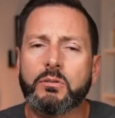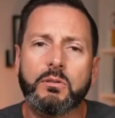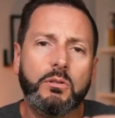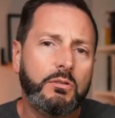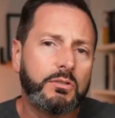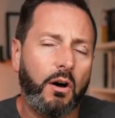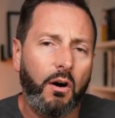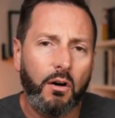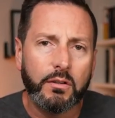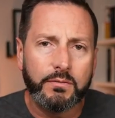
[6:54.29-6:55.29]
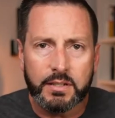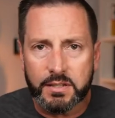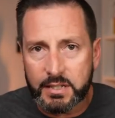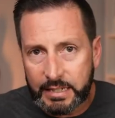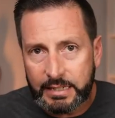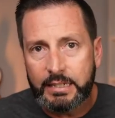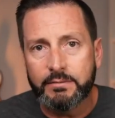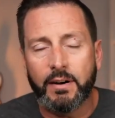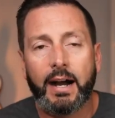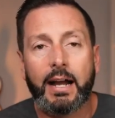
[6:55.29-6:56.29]
you lose all of the city
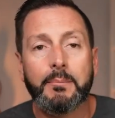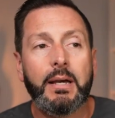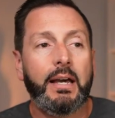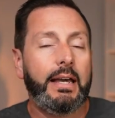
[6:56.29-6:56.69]
vibe.